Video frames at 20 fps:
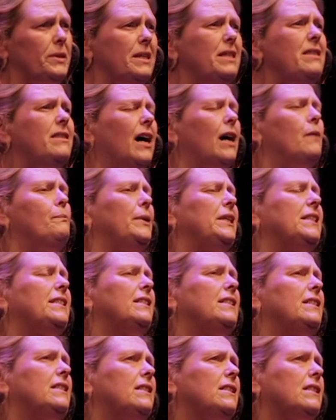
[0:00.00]
within that
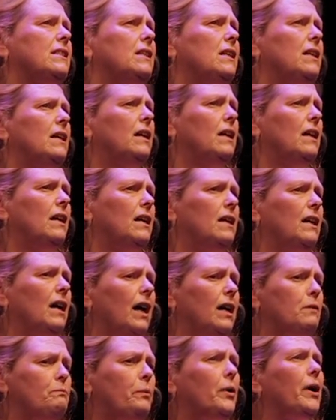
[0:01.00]
business
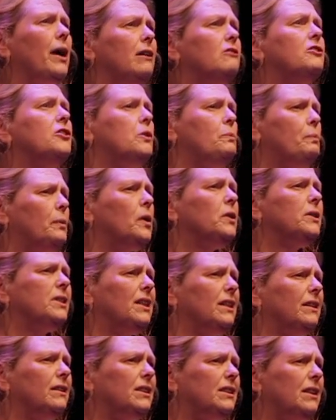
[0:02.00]
and proud of the
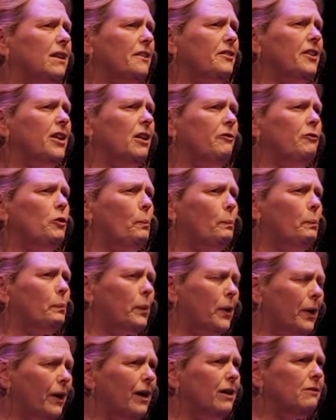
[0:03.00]
product. And I think if you're
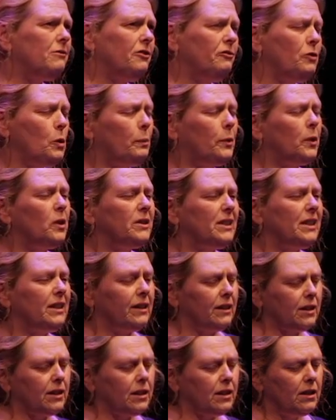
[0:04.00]
proud of your
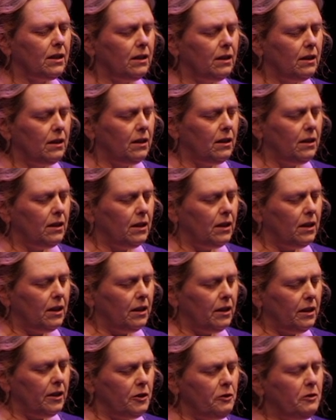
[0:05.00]
product,
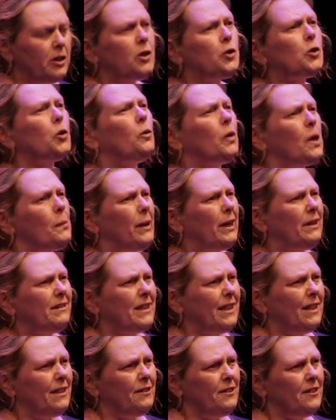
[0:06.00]
you can talk
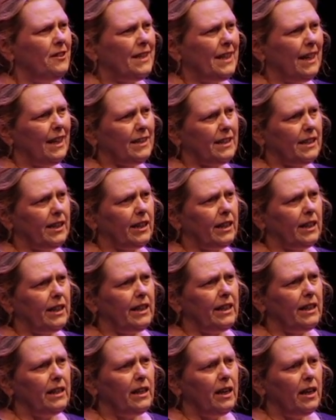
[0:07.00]
about it
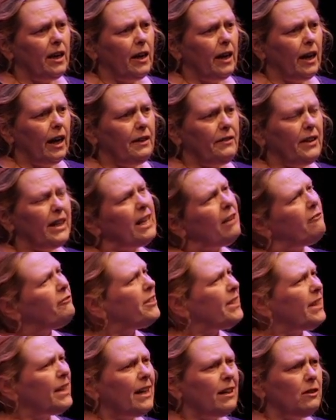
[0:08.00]
enthusiastically, and then
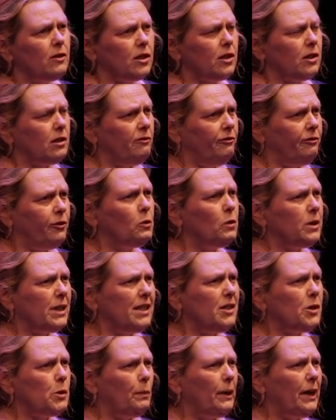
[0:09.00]
everything else falls
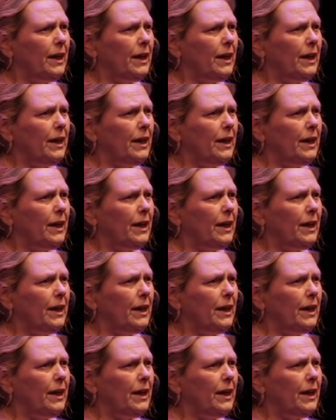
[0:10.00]
into